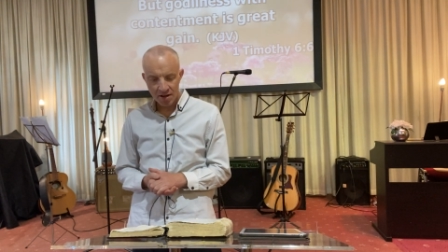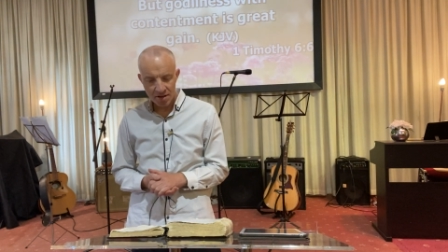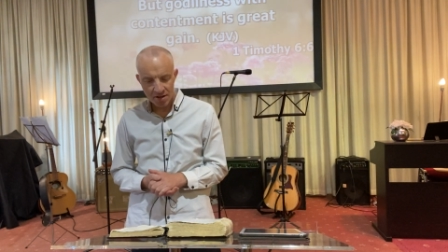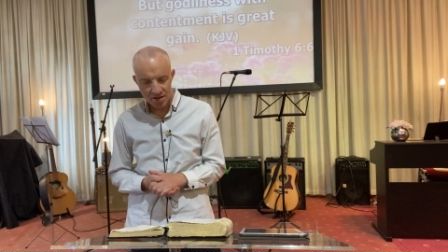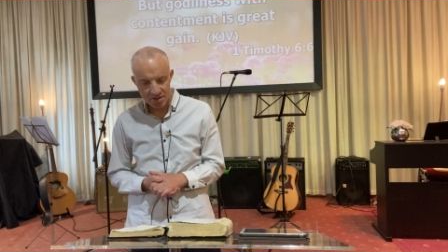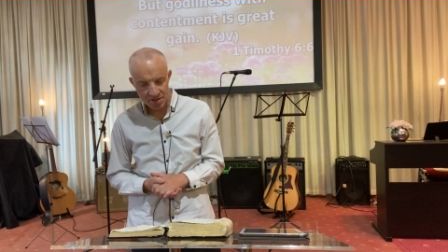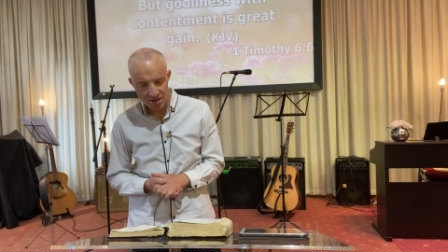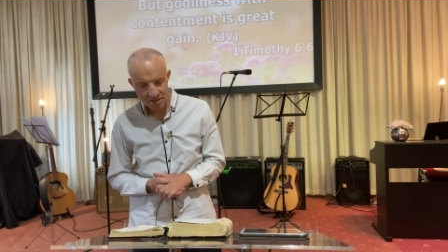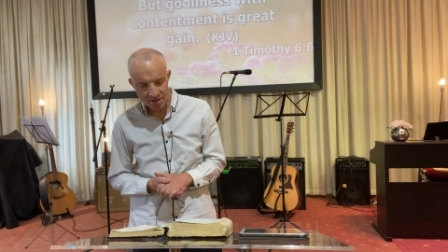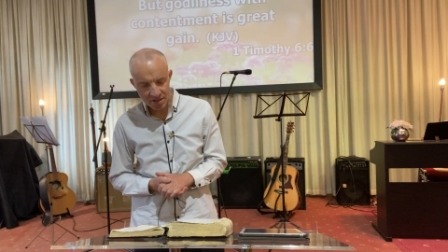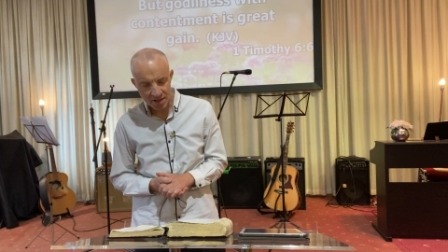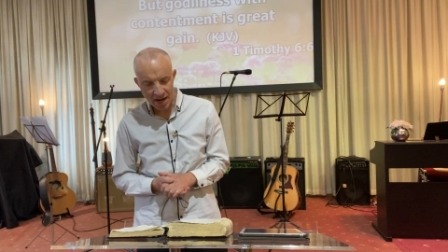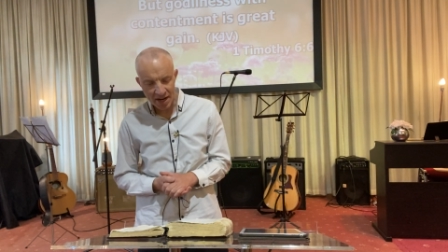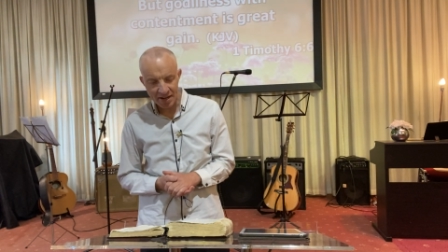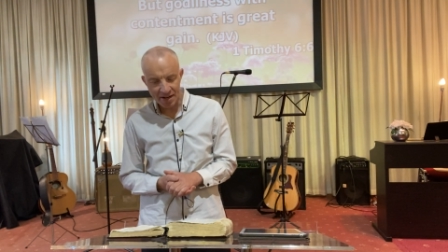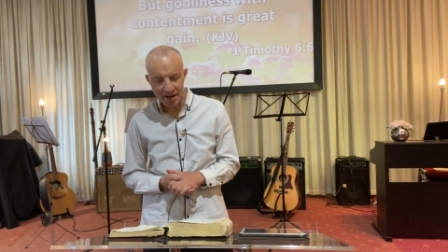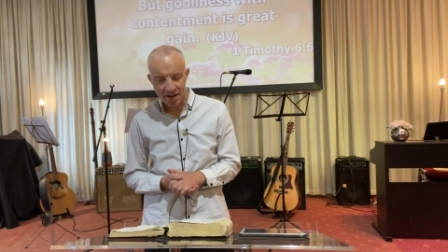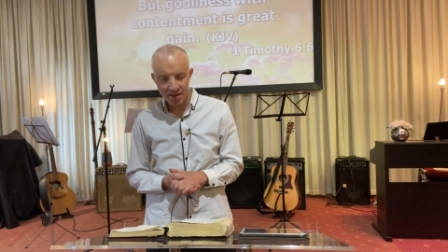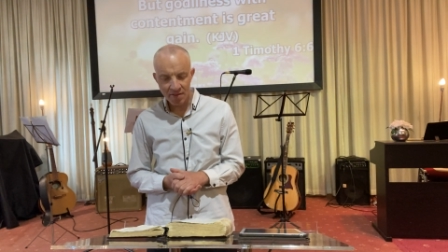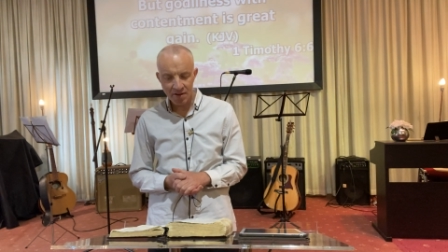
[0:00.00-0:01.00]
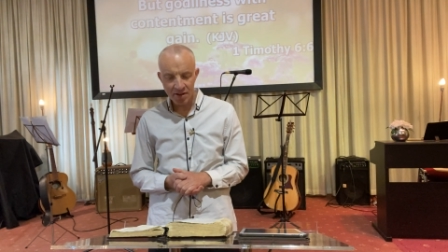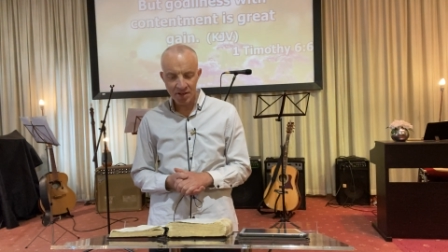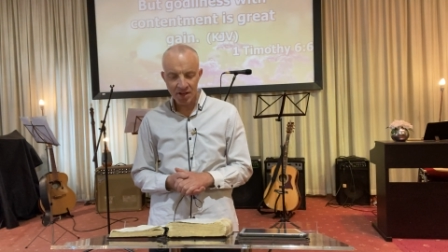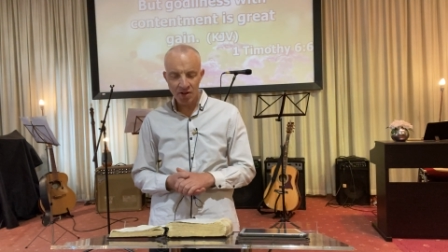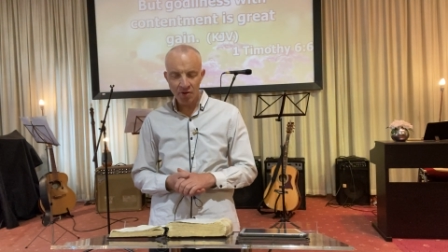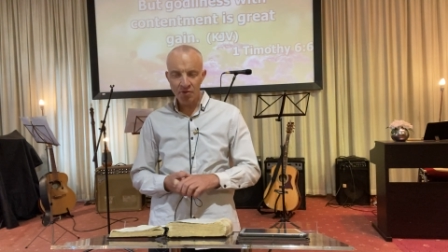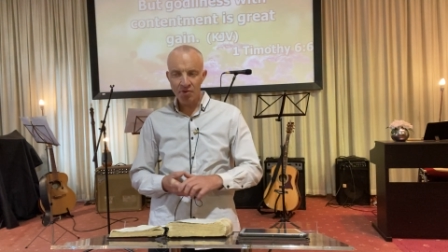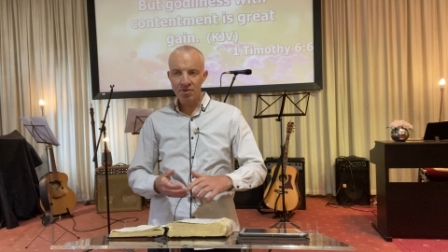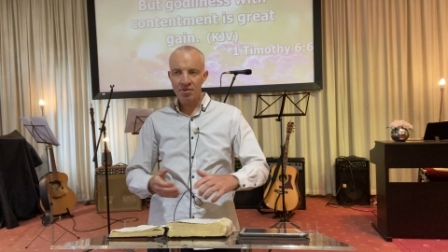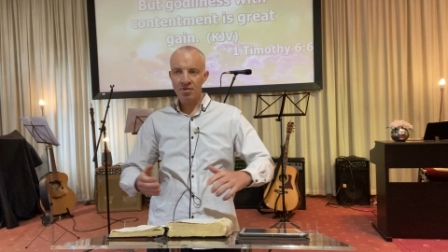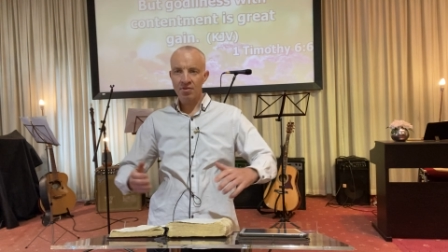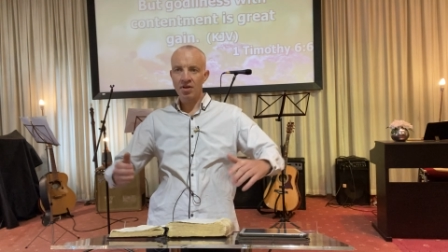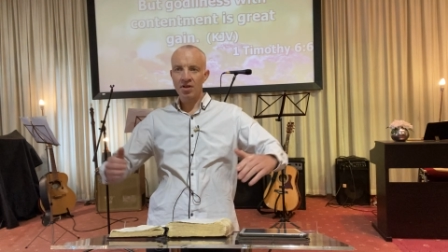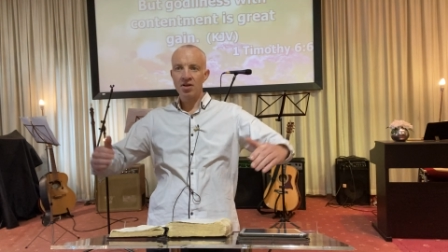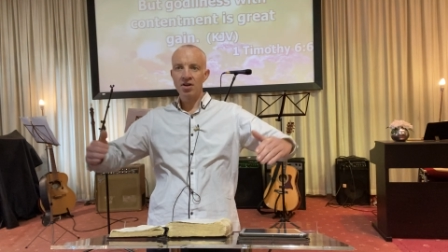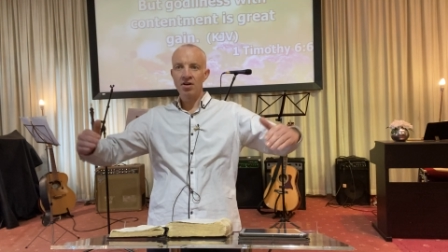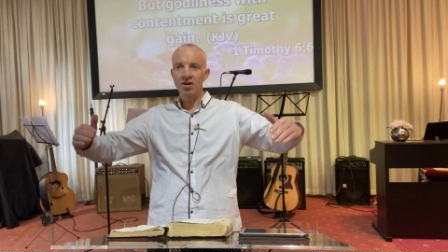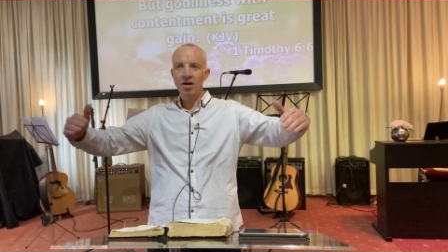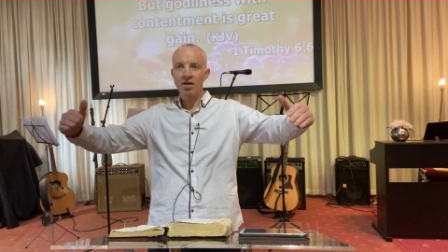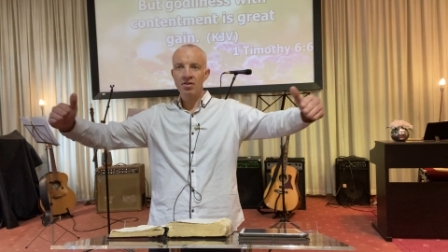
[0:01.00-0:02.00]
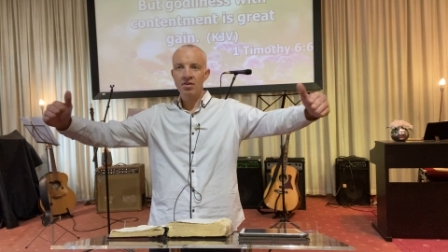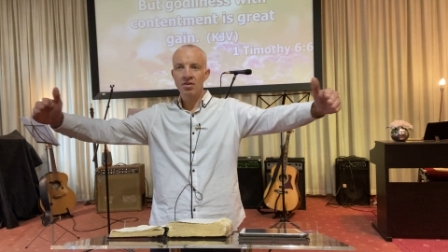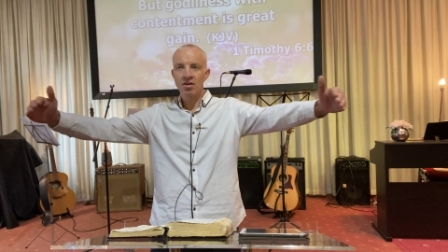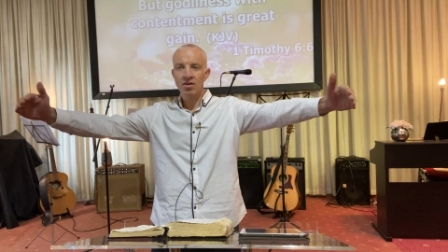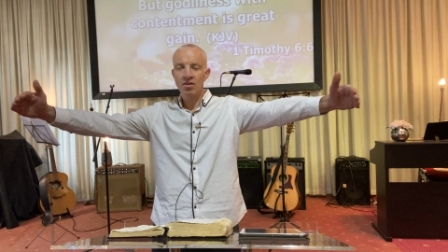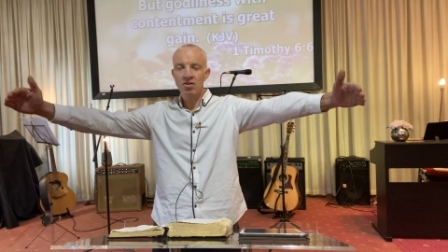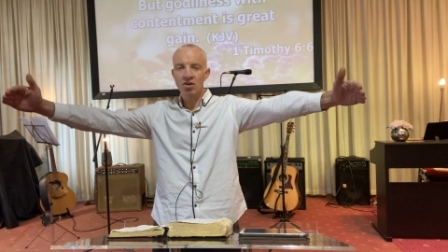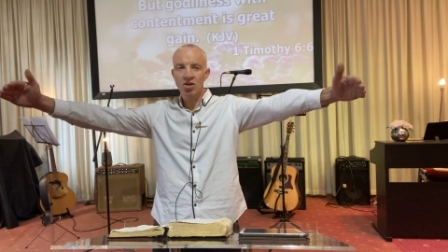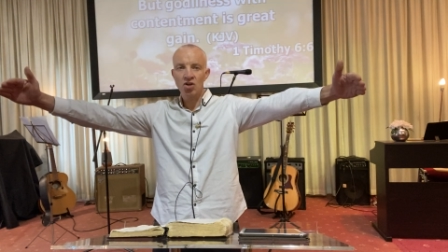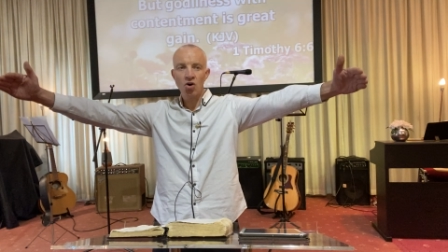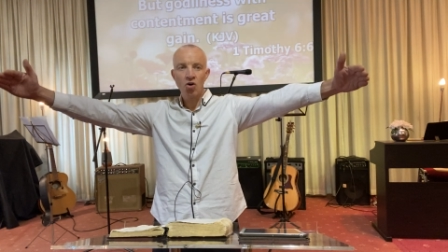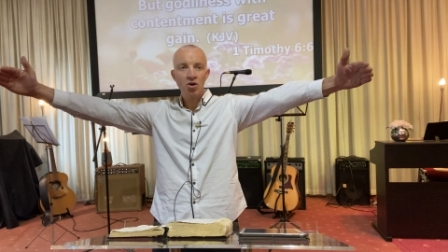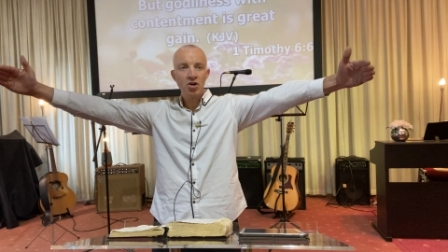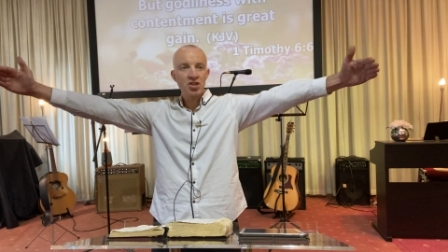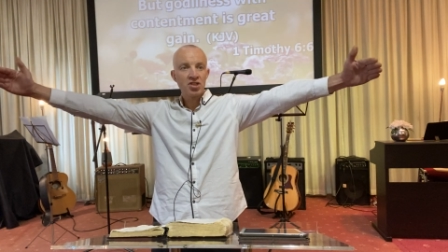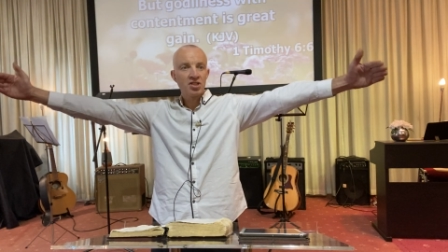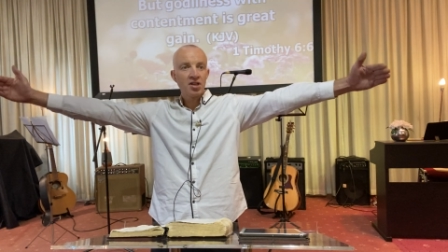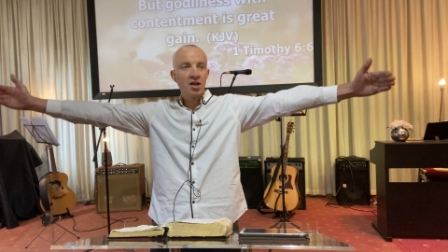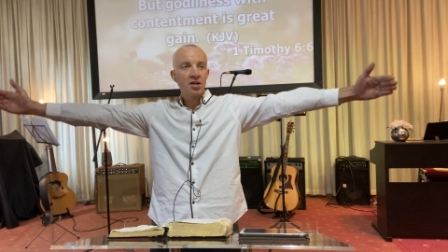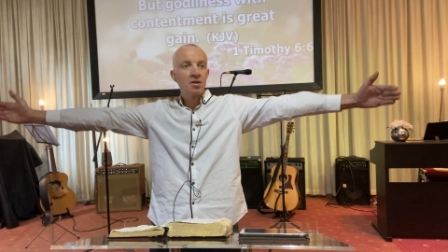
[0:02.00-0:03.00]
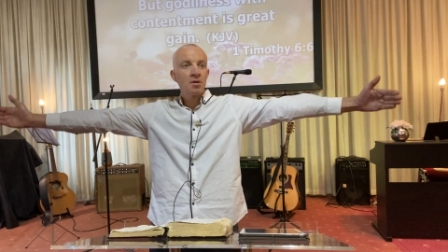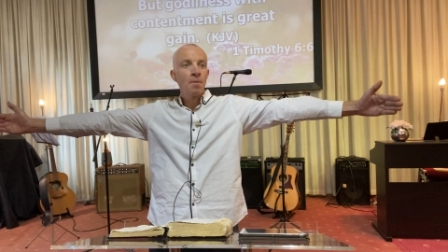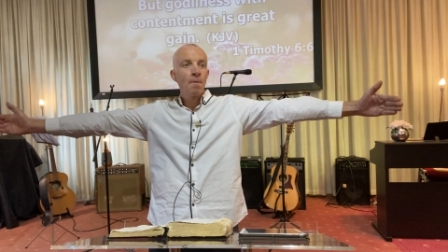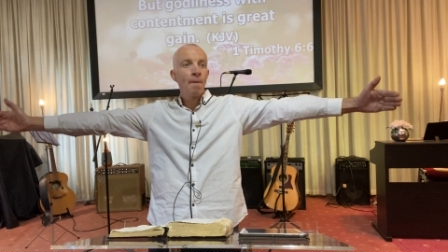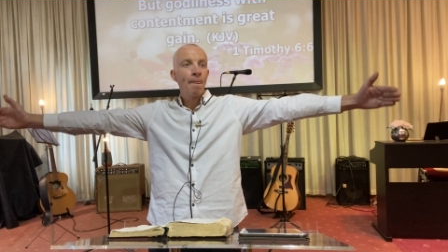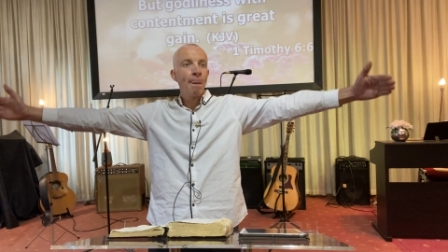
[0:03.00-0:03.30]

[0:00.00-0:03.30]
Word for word: it's this idea that you don't, that you're not, that the God is not